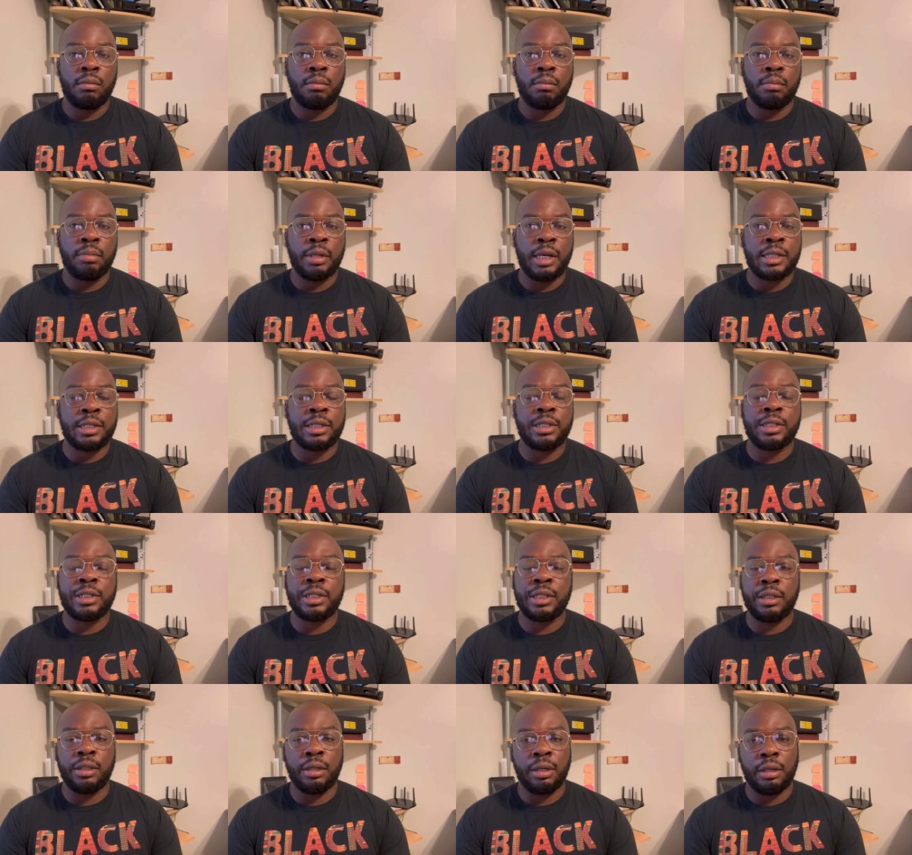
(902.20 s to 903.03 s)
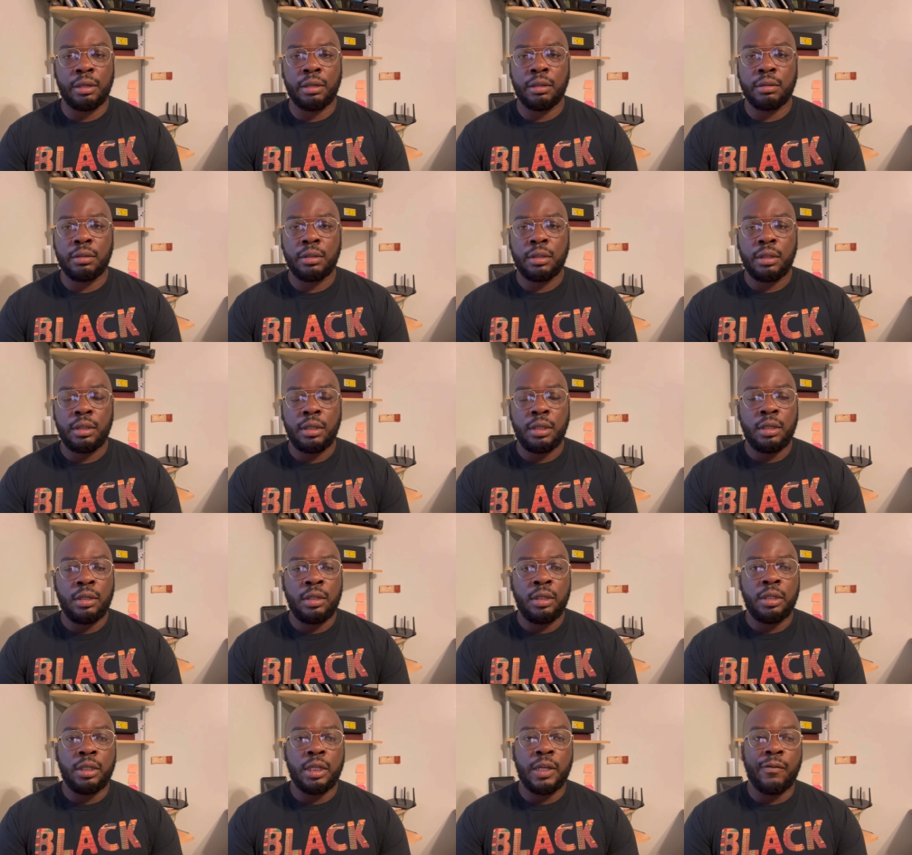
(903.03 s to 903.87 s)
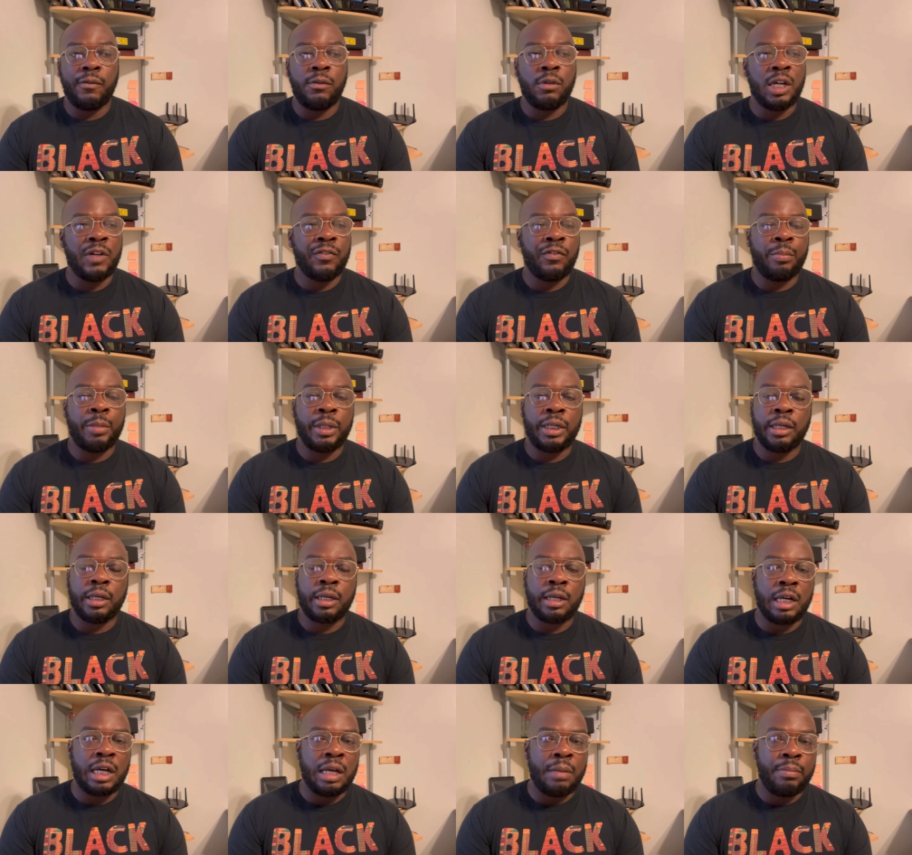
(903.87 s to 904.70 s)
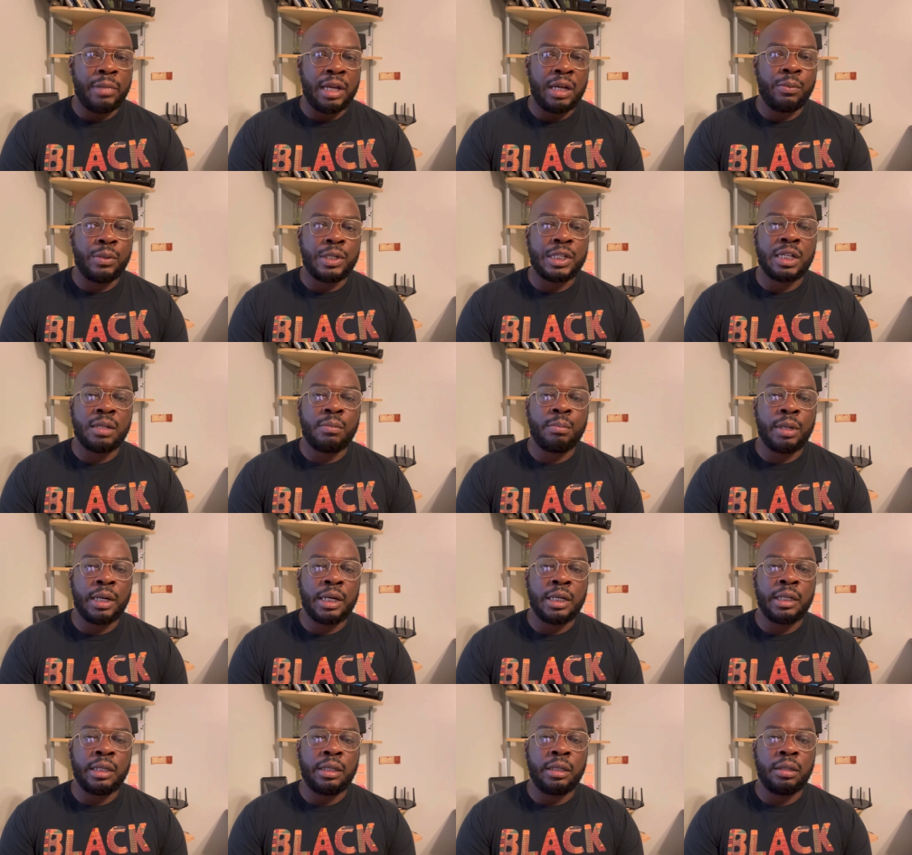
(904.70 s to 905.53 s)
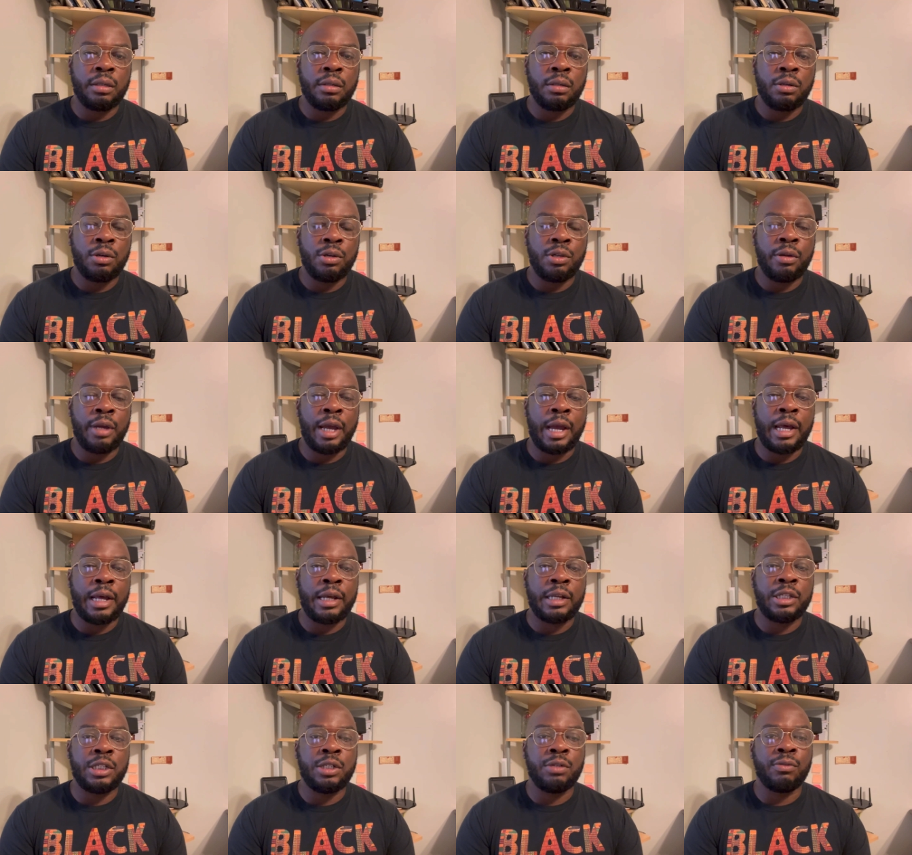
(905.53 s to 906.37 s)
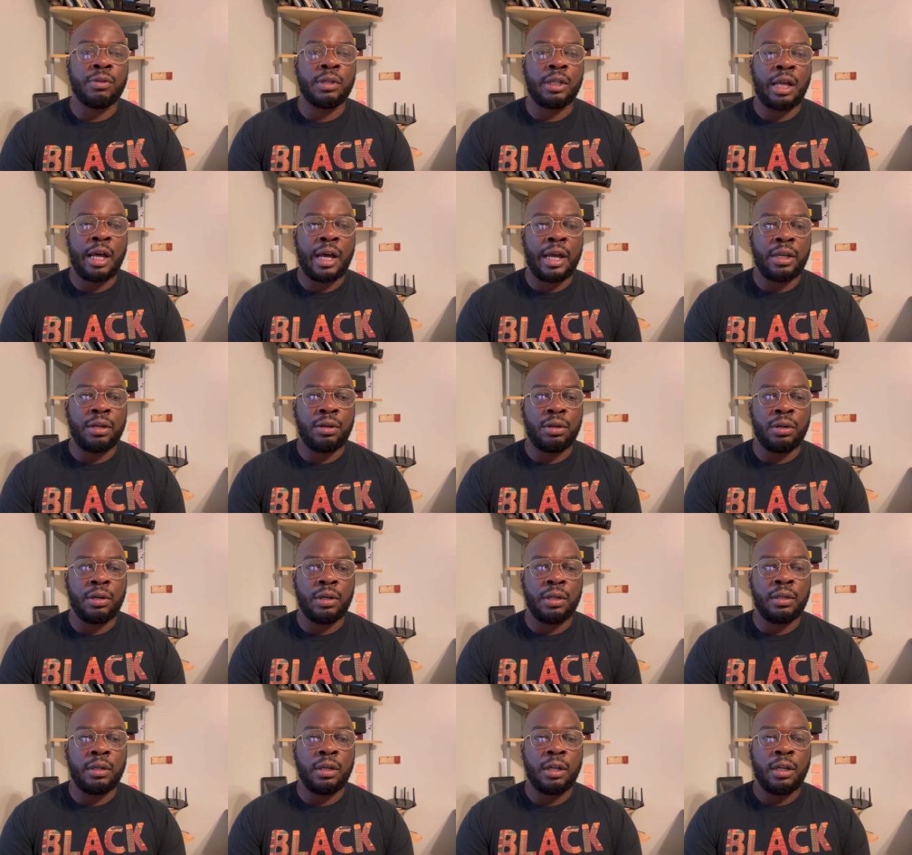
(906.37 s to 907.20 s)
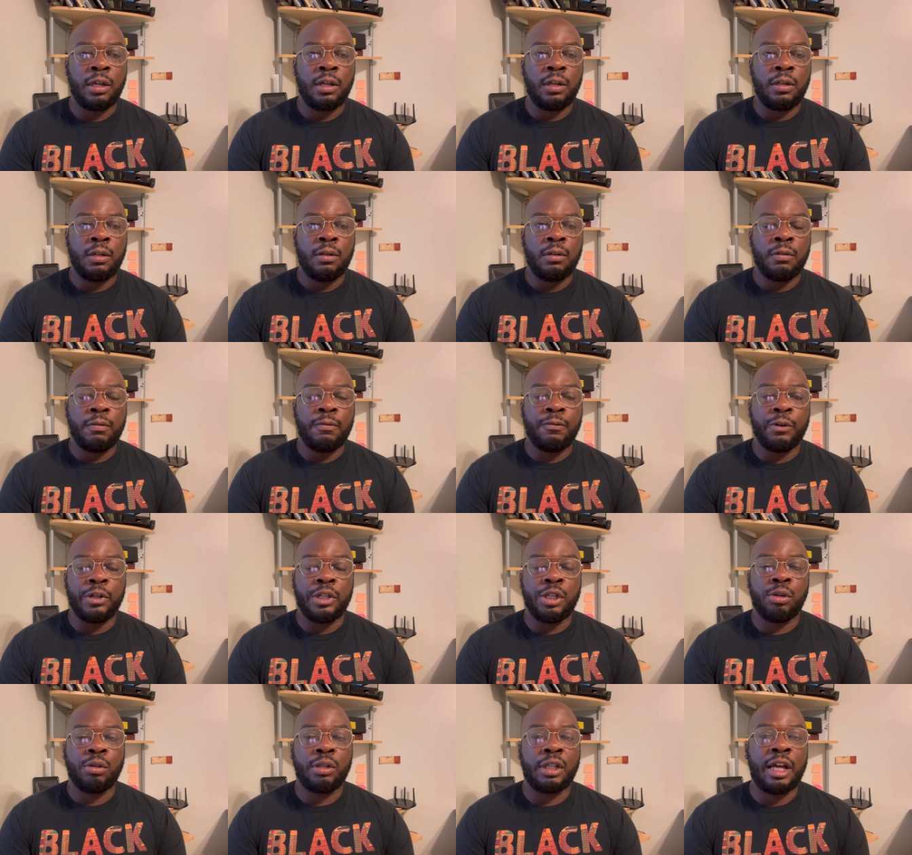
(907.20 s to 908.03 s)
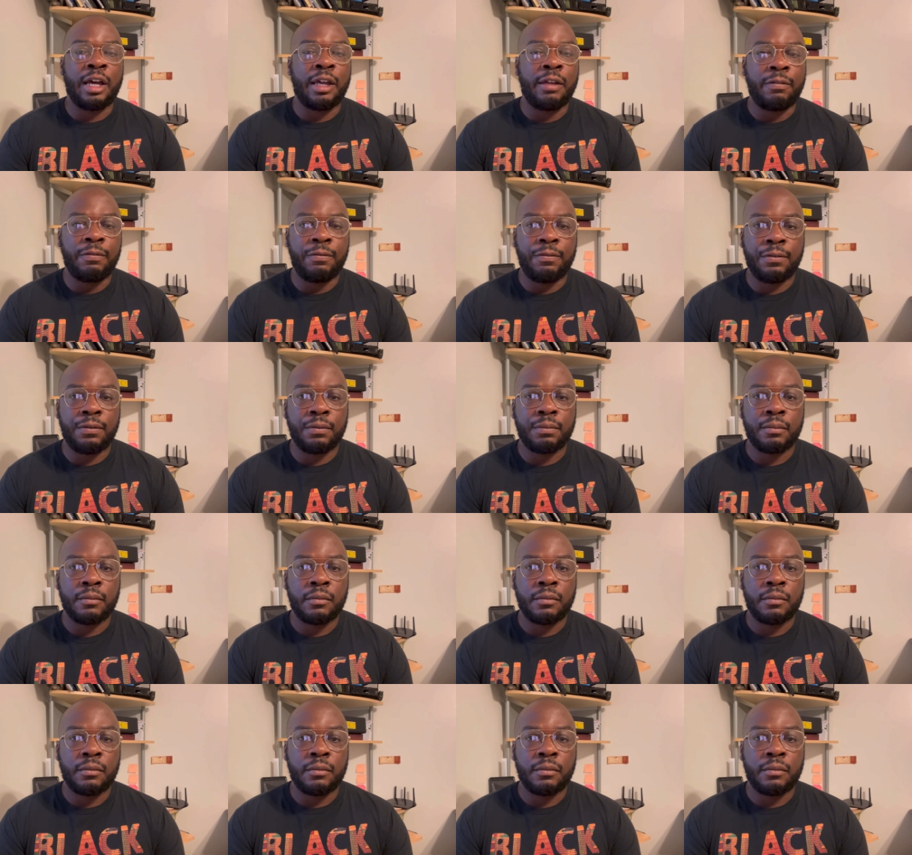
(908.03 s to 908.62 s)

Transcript: Blessings to y'all. If you ever been in combat with somebody who you had to rely on for your life,